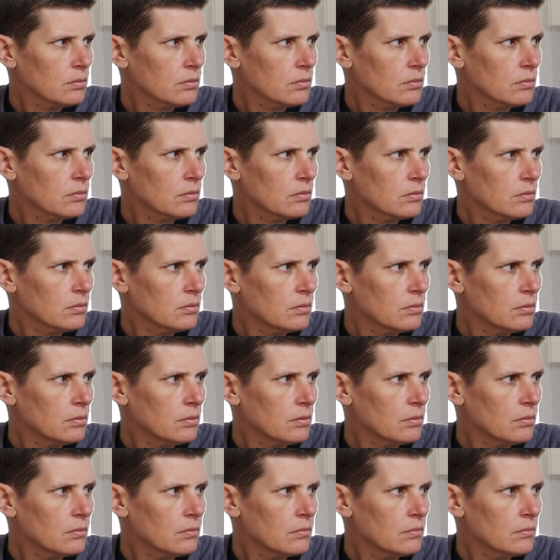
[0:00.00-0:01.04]

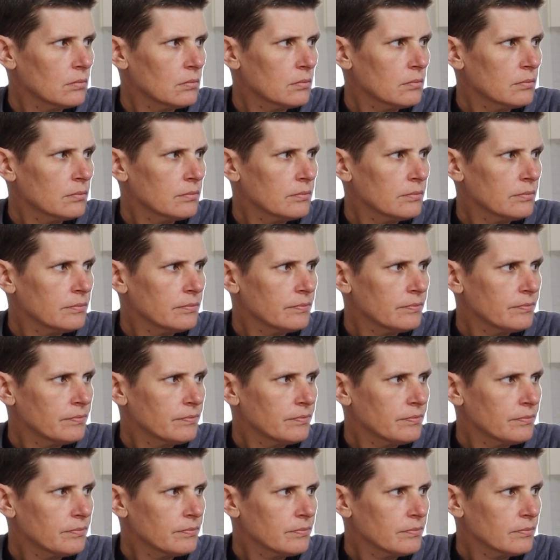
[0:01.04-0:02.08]

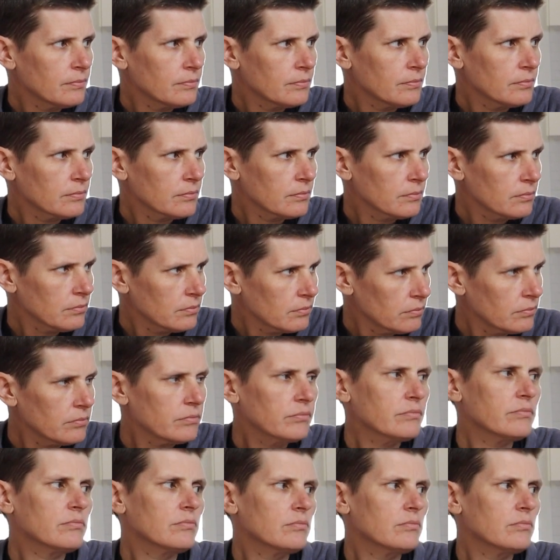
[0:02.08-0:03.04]
This person isn't speaking.